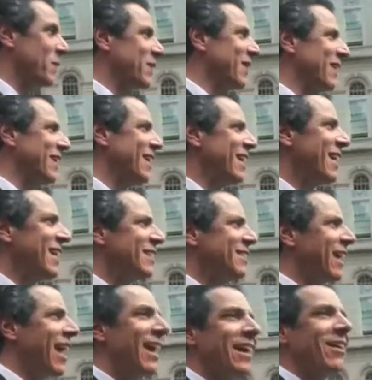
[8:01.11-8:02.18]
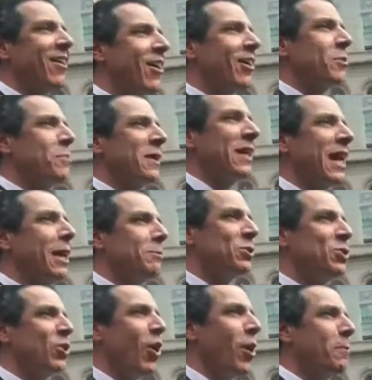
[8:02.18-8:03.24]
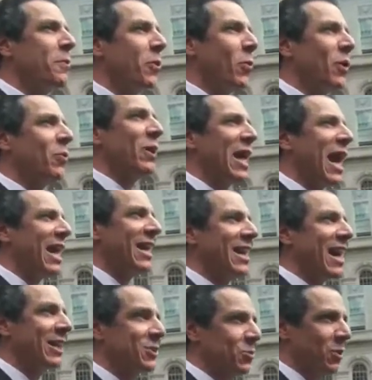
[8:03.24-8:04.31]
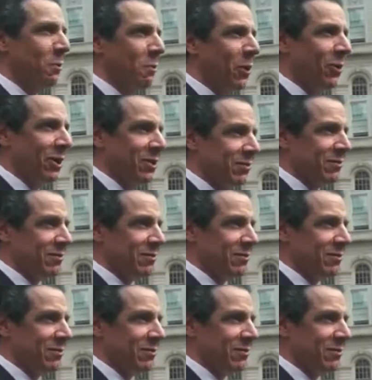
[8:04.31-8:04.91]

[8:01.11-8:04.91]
But the dialogue became sharper when we had an actual opponent.